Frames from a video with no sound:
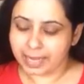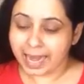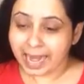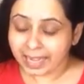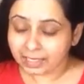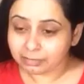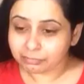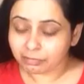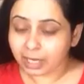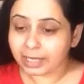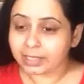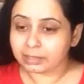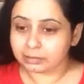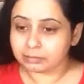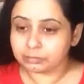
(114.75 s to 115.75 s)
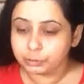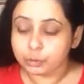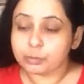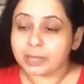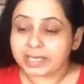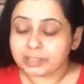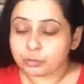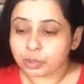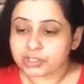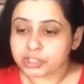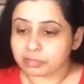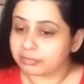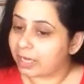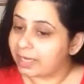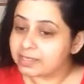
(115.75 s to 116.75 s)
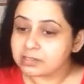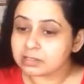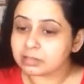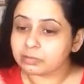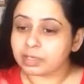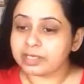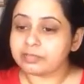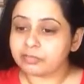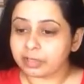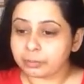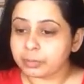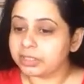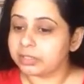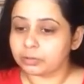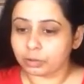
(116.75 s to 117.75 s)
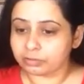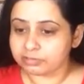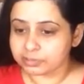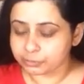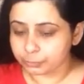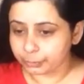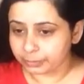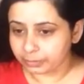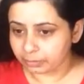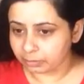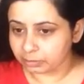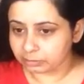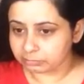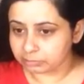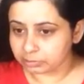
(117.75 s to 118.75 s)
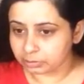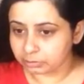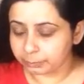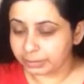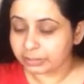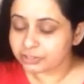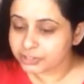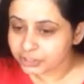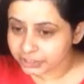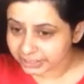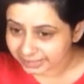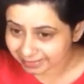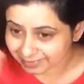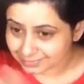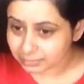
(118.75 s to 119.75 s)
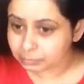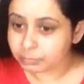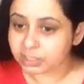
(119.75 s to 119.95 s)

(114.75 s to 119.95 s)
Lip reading: And you might question, why is the divine feminine always doing all the work? Because she is the